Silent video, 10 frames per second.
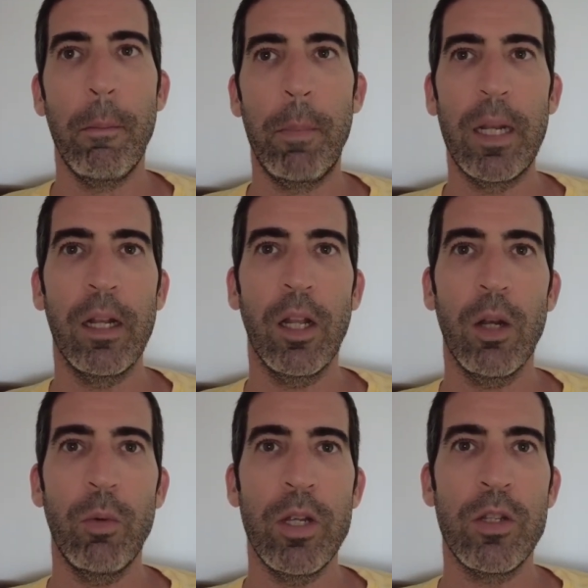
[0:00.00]
But in a
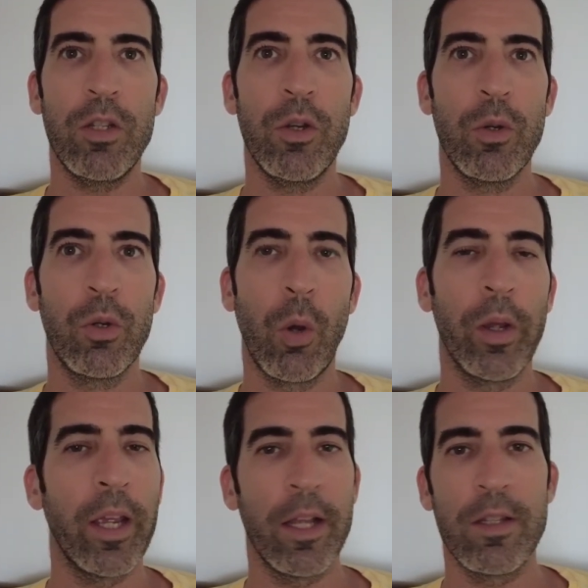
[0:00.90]
lot of ways, you're
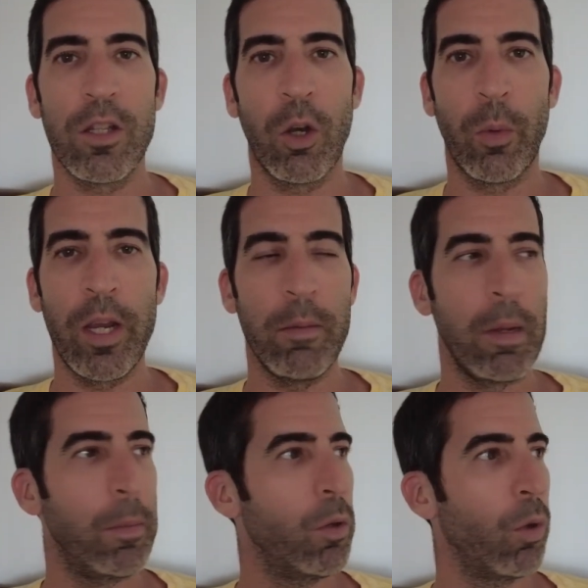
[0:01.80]
going against the grain.
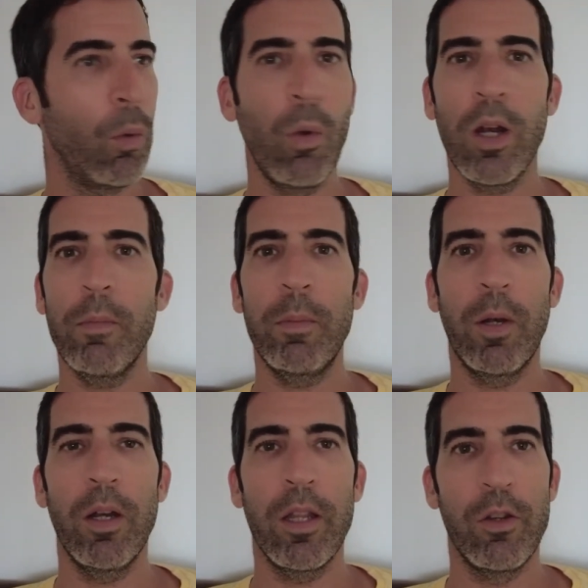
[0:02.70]
Maybe you don't want to be
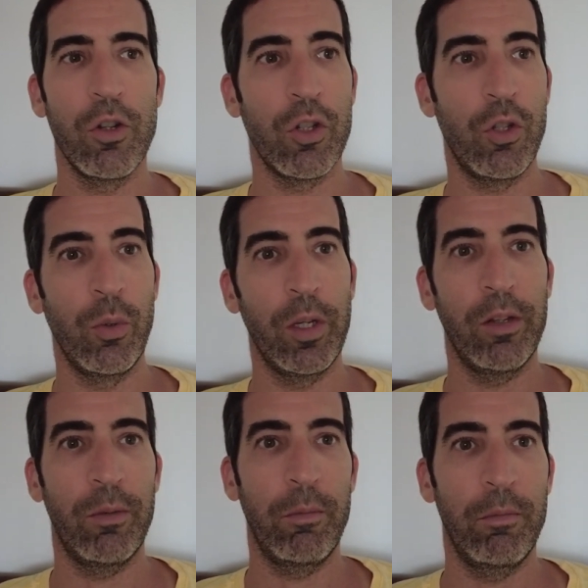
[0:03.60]
part of that. You're just doing
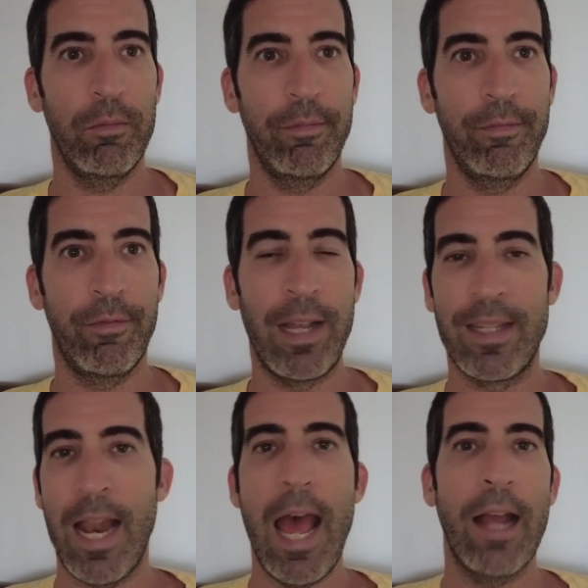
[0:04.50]
it
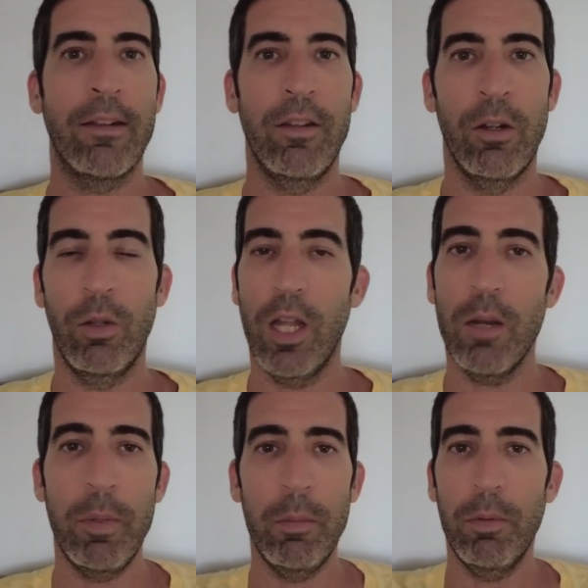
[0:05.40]
as an act. A lot
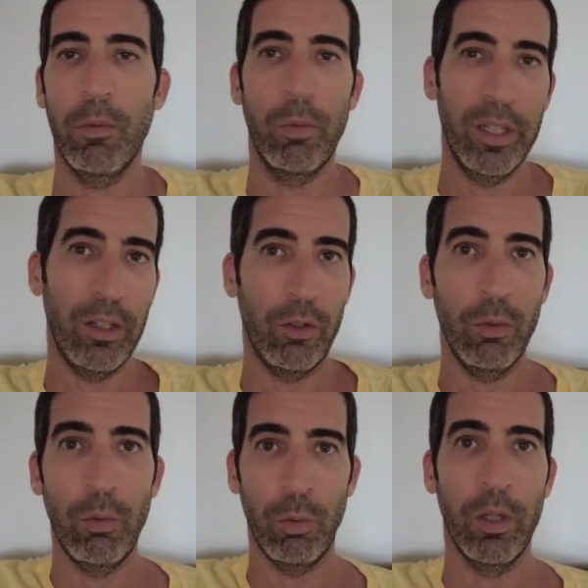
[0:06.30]
of people really
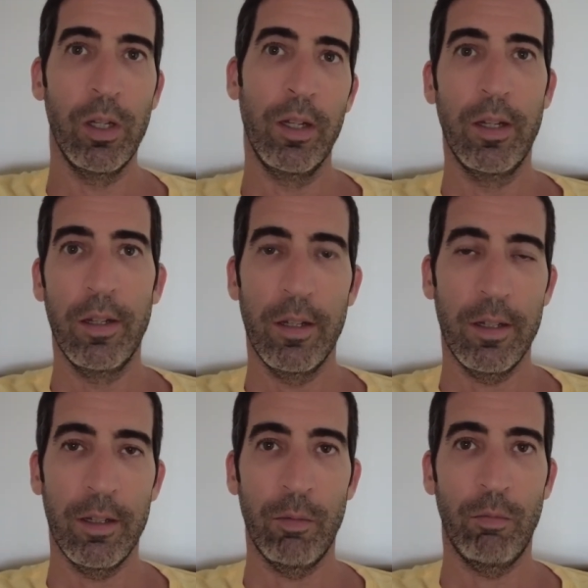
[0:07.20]
do
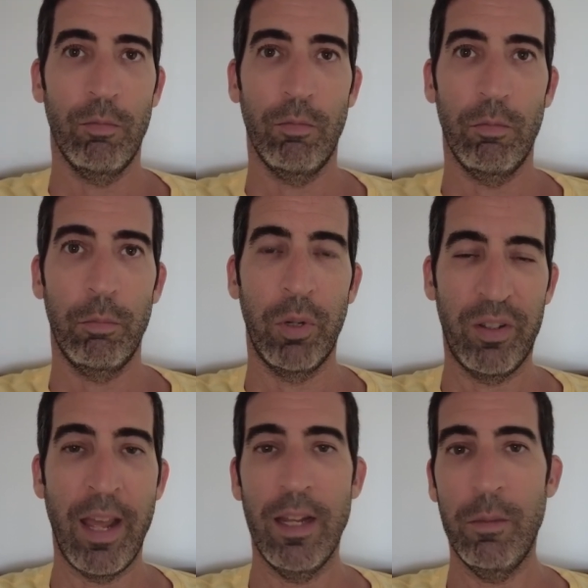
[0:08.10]

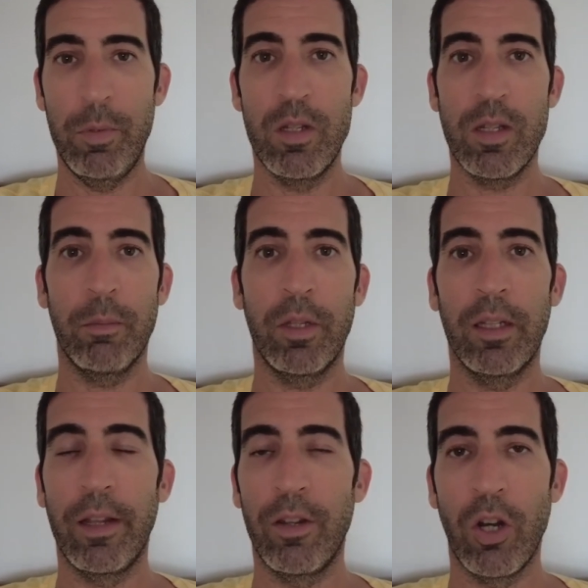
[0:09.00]
pretend to be
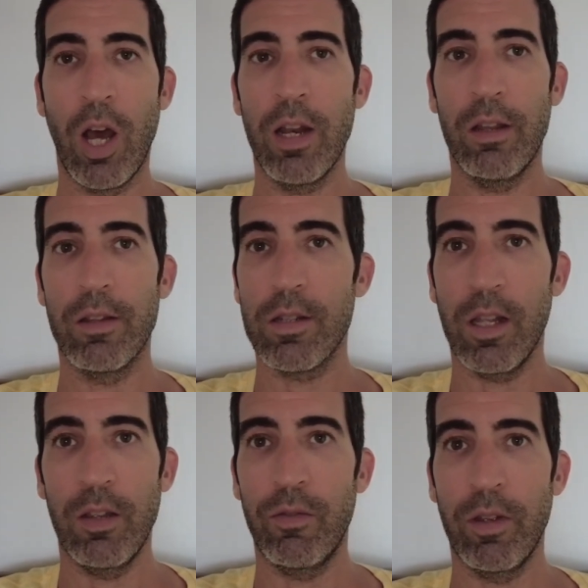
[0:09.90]
something that they're not in this
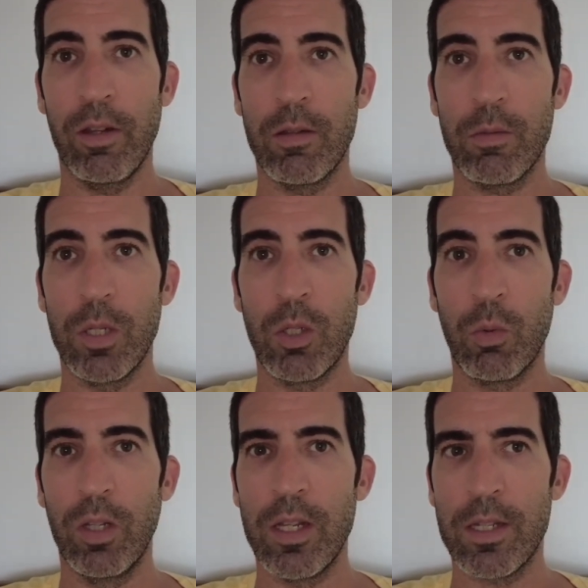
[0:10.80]
life. And
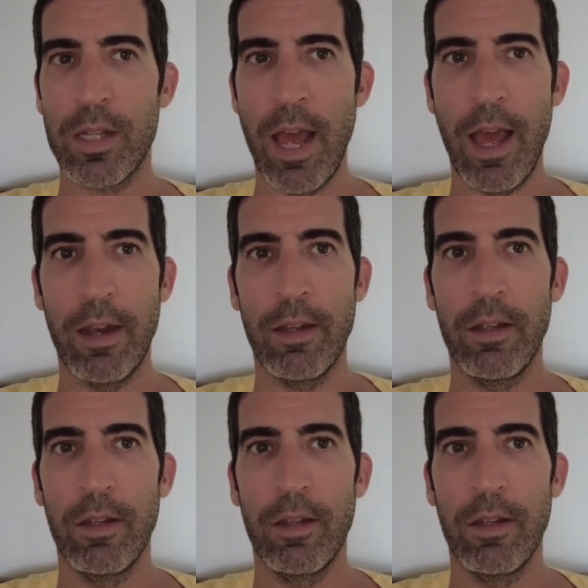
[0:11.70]
it's really sad,